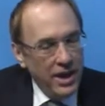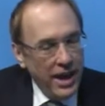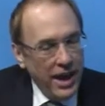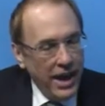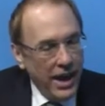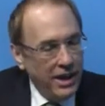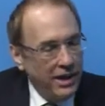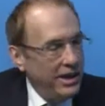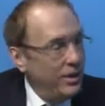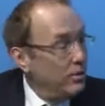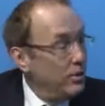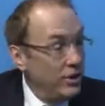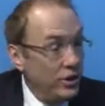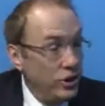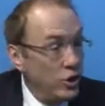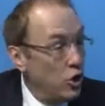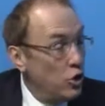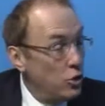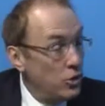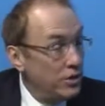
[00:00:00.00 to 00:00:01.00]
And there were
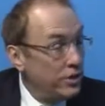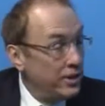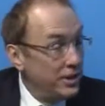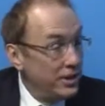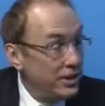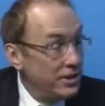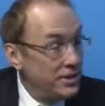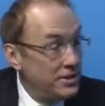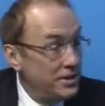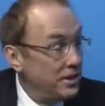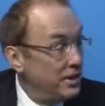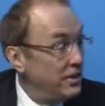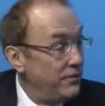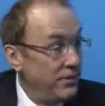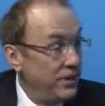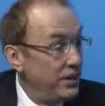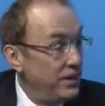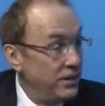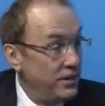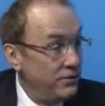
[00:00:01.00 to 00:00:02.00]
no clinically
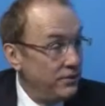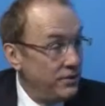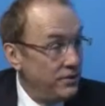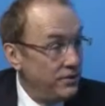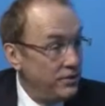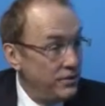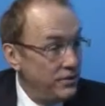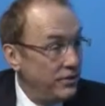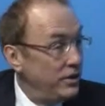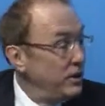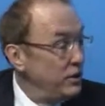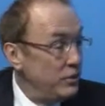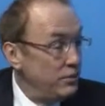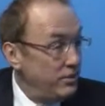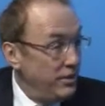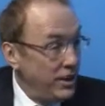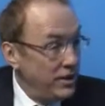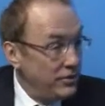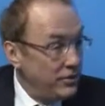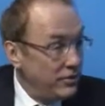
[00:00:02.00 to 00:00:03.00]
significant differences in either
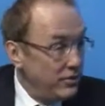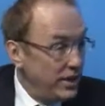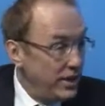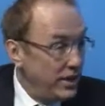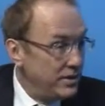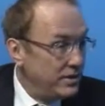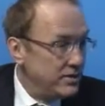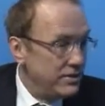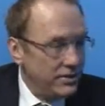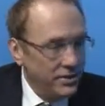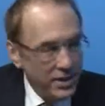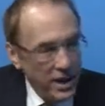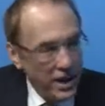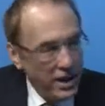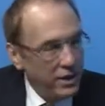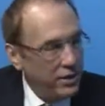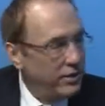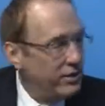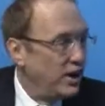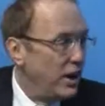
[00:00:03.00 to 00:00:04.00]
MACE events,
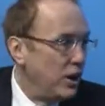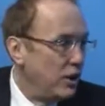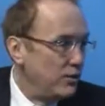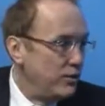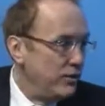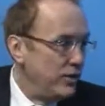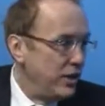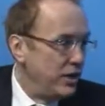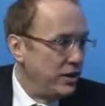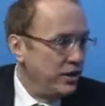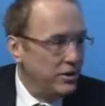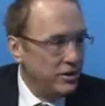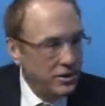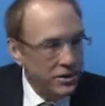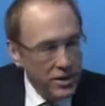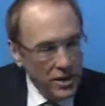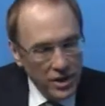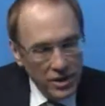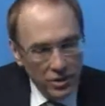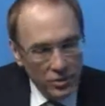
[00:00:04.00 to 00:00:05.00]
death, heart failure,